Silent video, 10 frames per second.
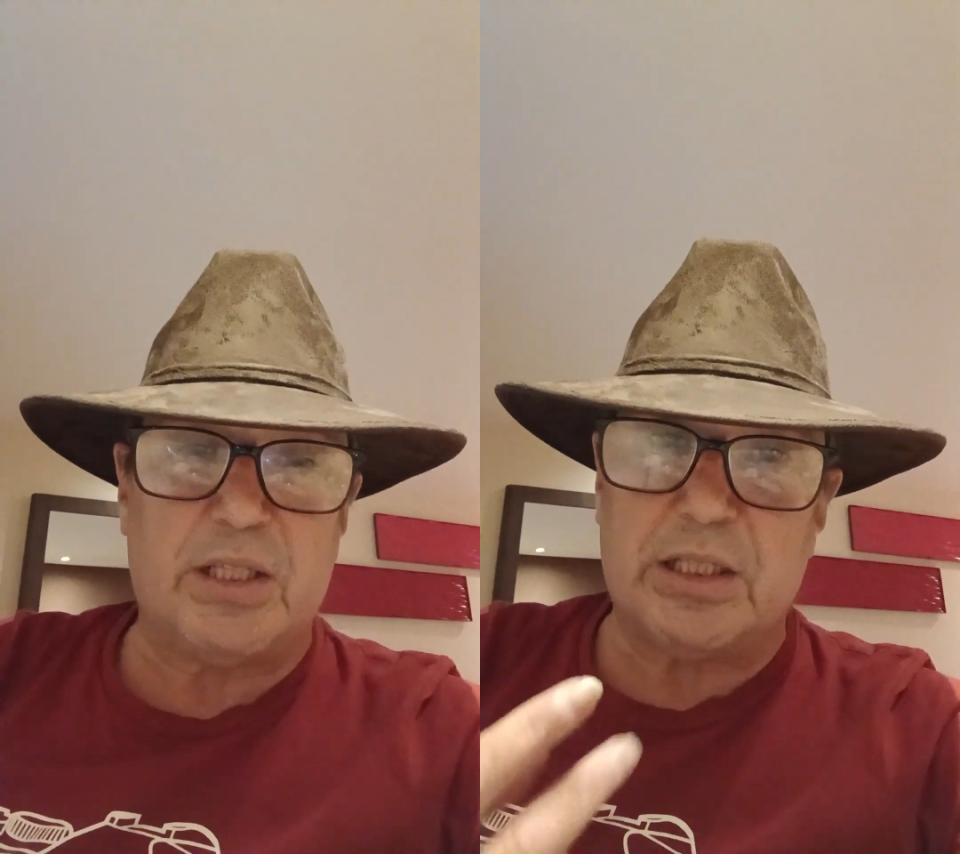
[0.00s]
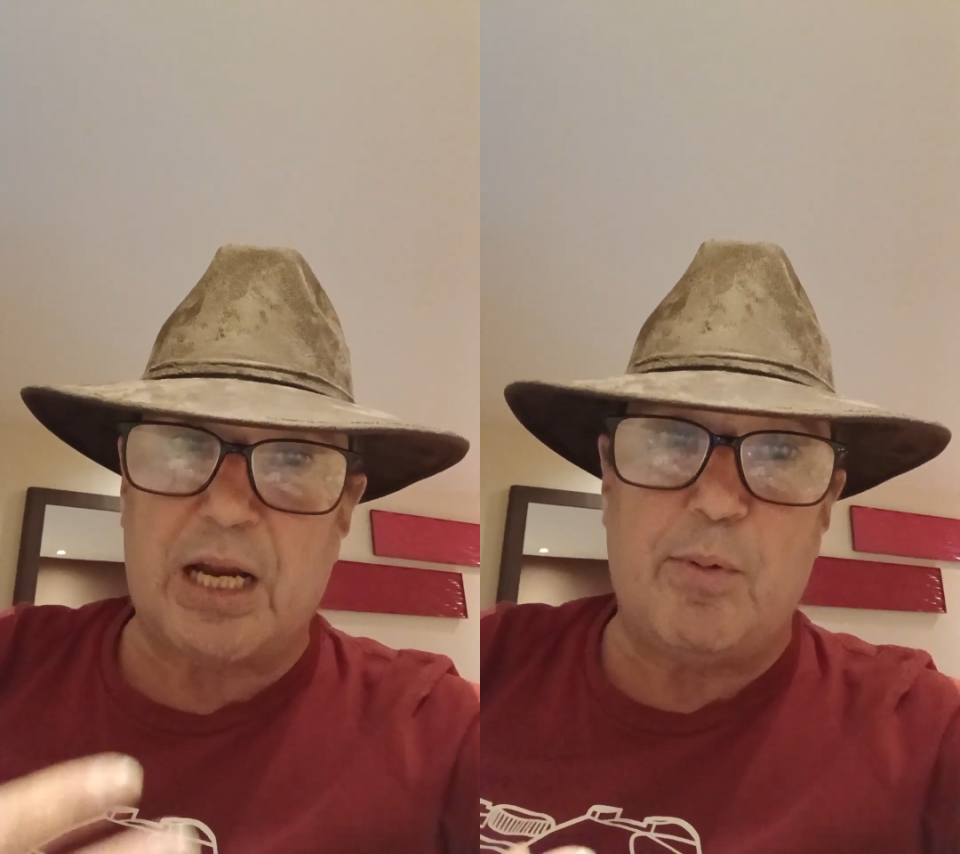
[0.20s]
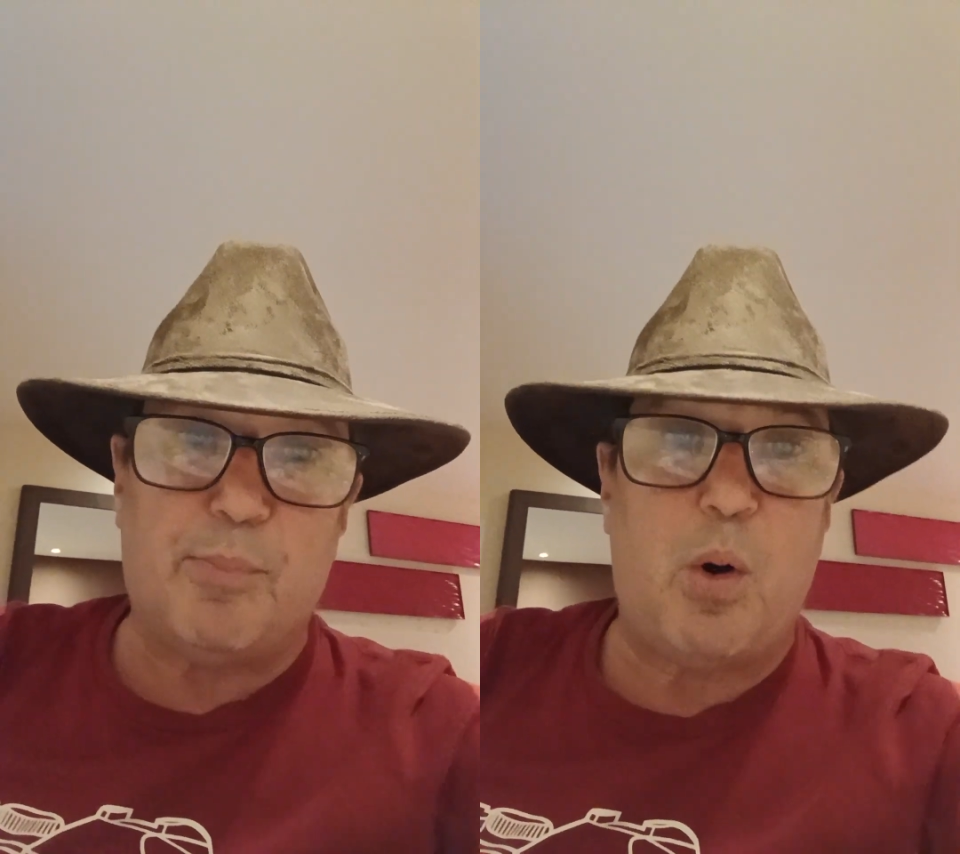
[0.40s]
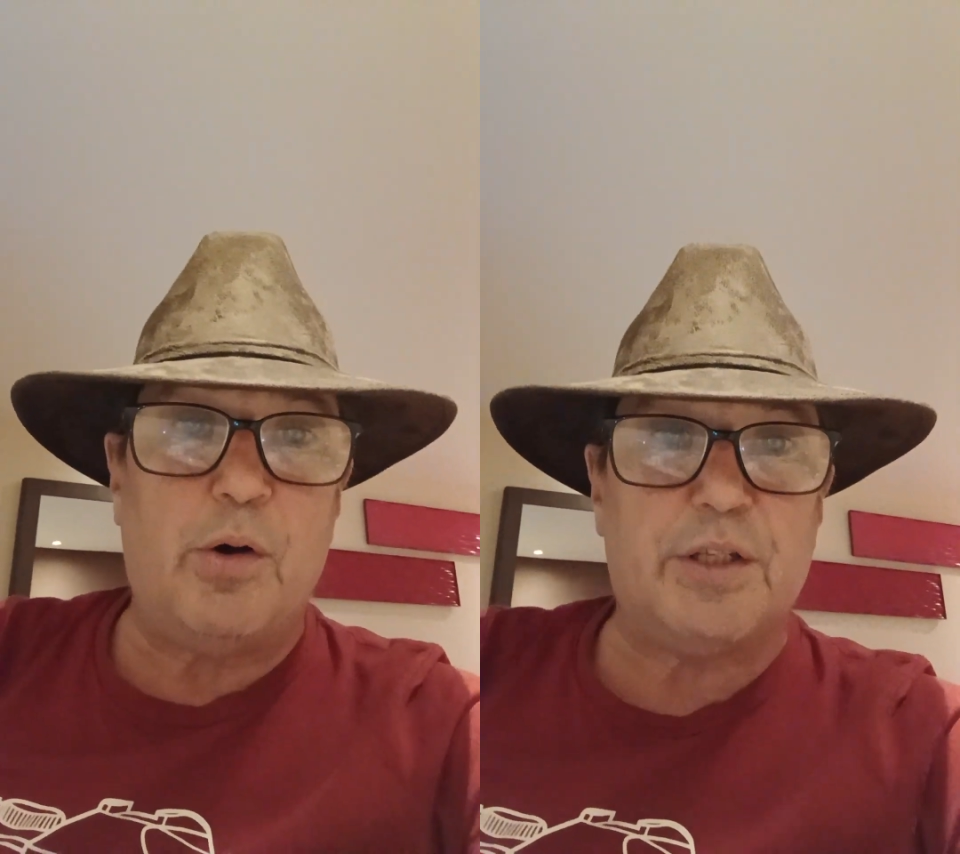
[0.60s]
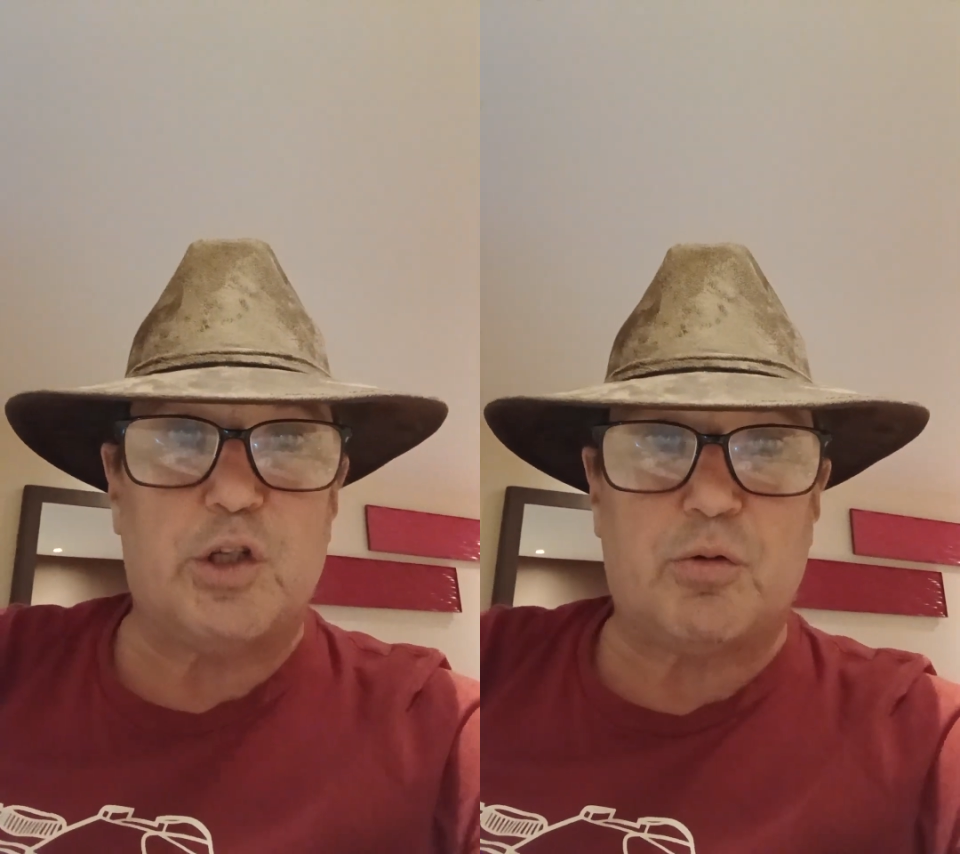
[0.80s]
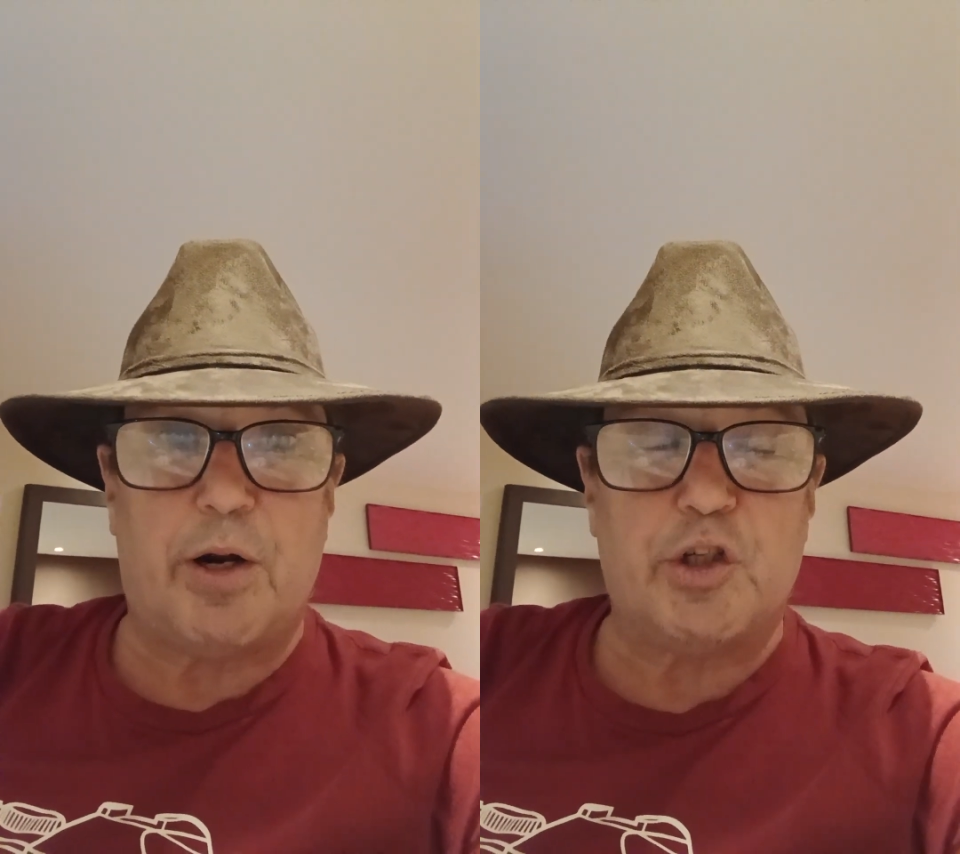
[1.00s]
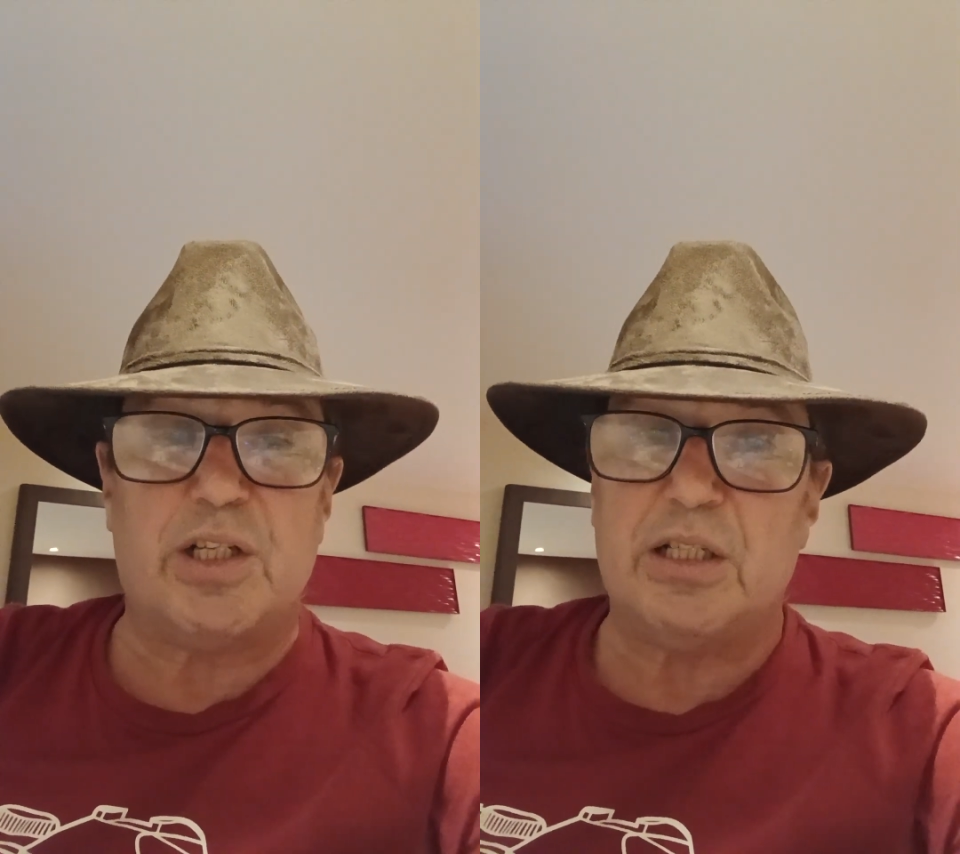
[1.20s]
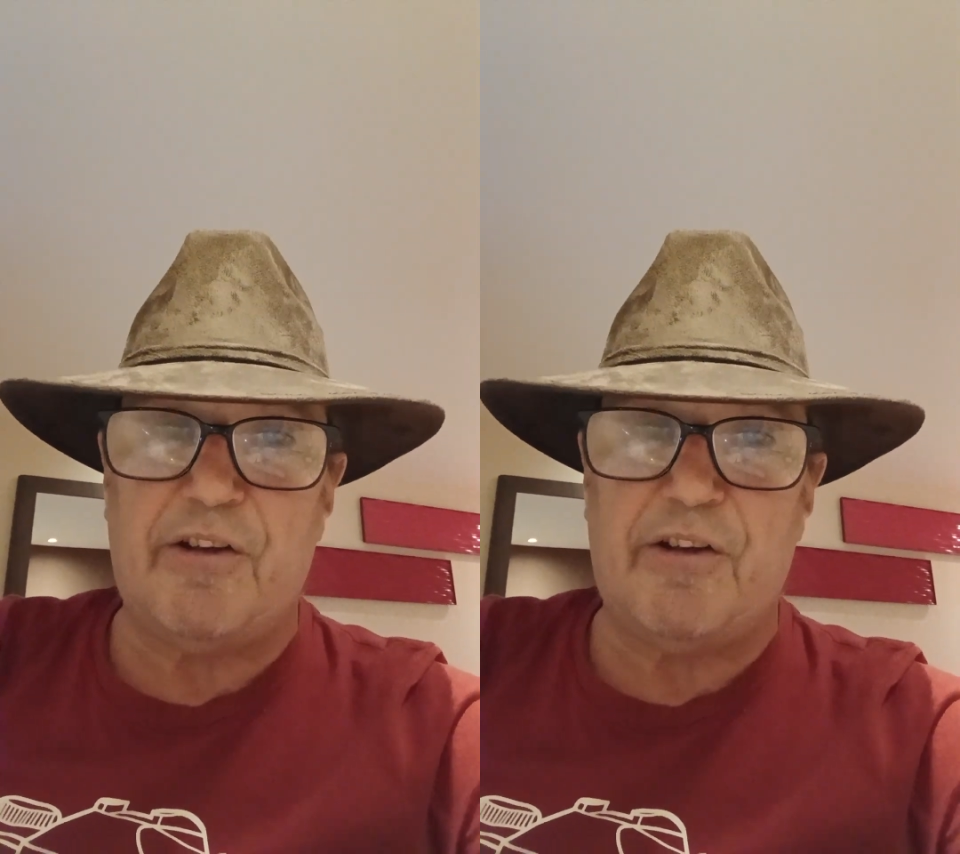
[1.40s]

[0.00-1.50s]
this double-pronged situations,